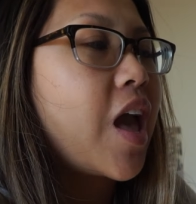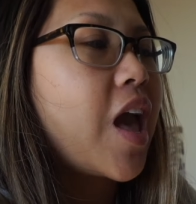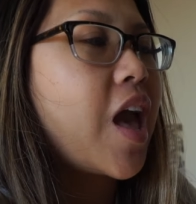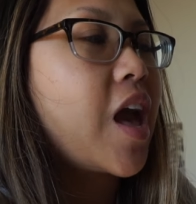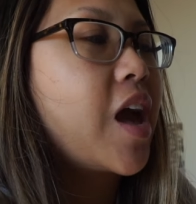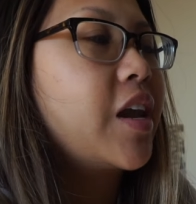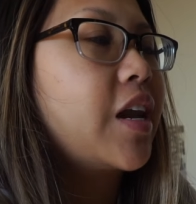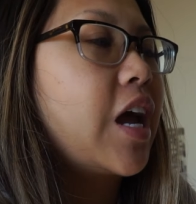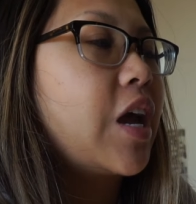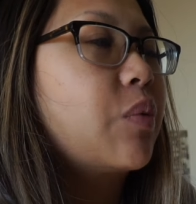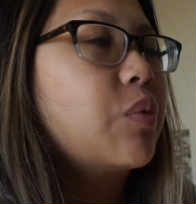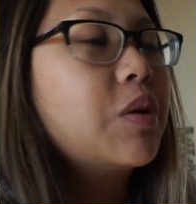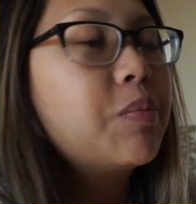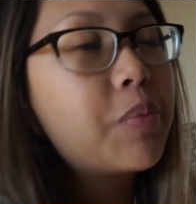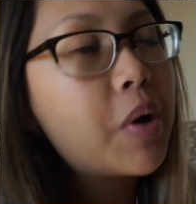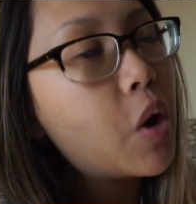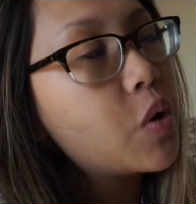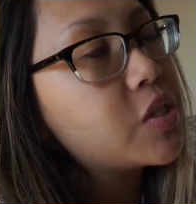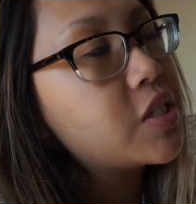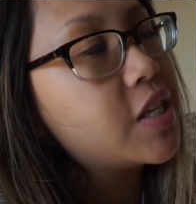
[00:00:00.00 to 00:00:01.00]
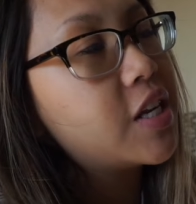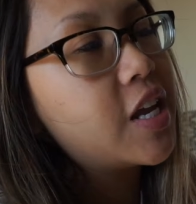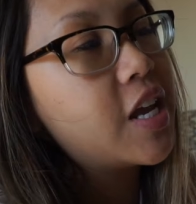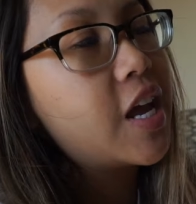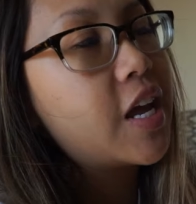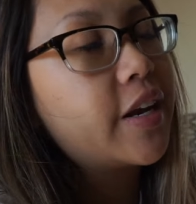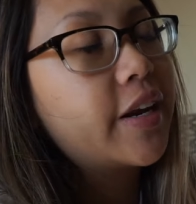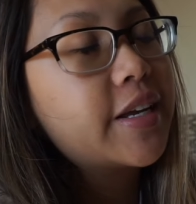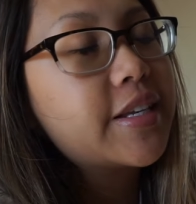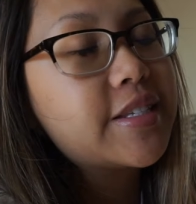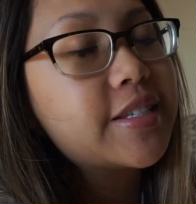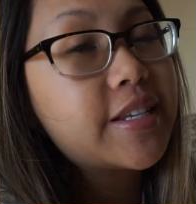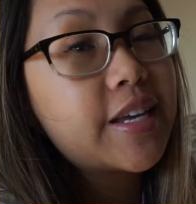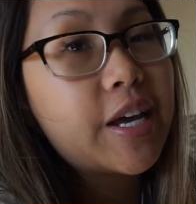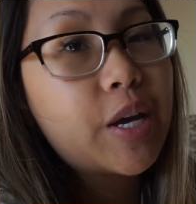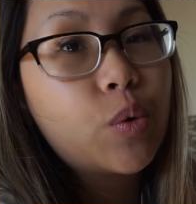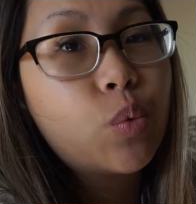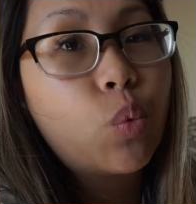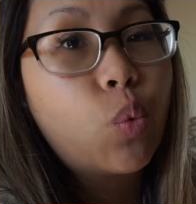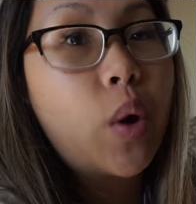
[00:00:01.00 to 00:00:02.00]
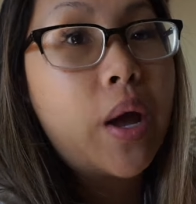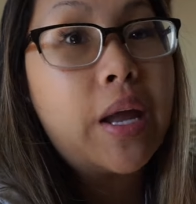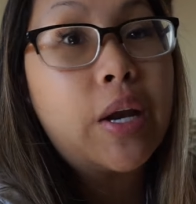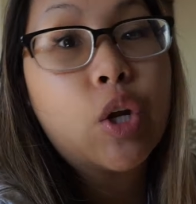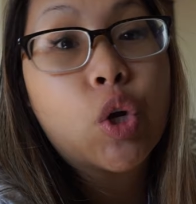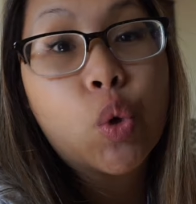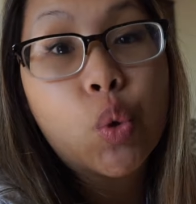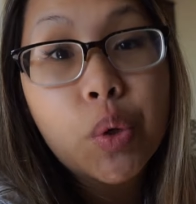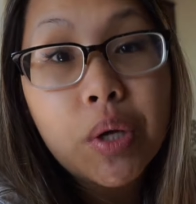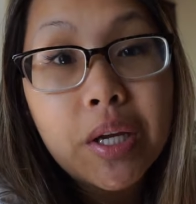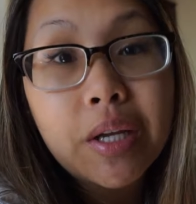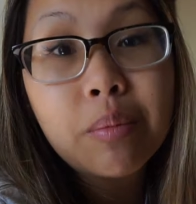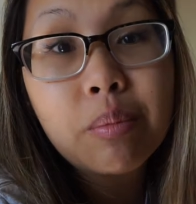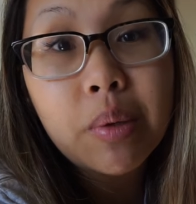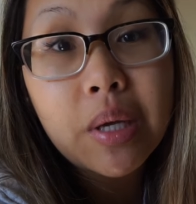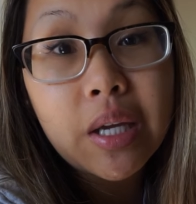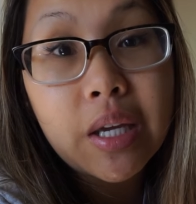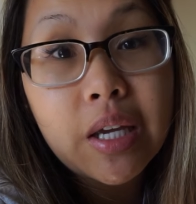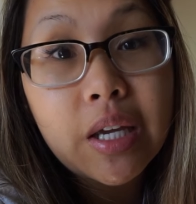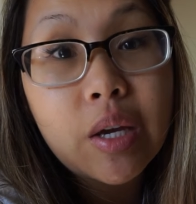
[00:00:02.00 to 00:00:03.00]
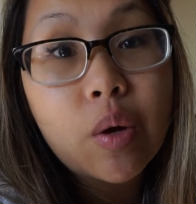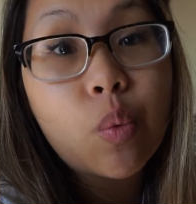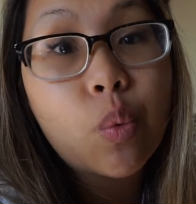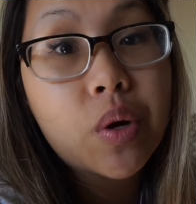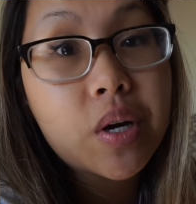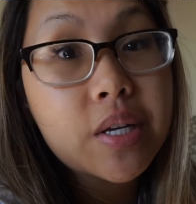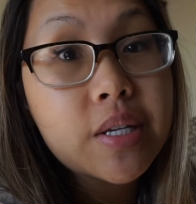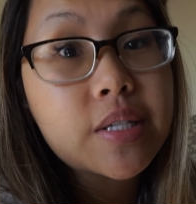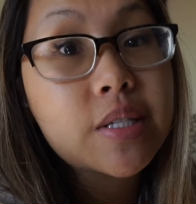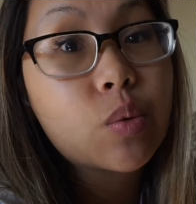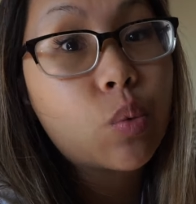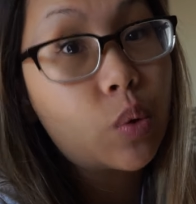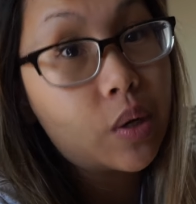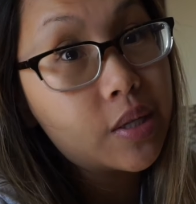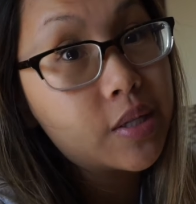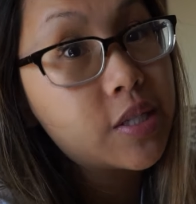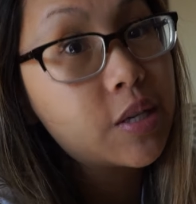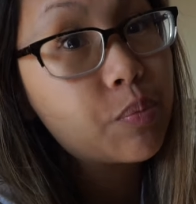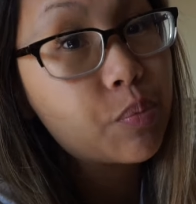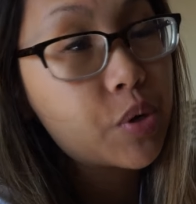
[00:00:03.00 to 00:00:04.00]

And I reposted it, and I said, when Queen Bee was once a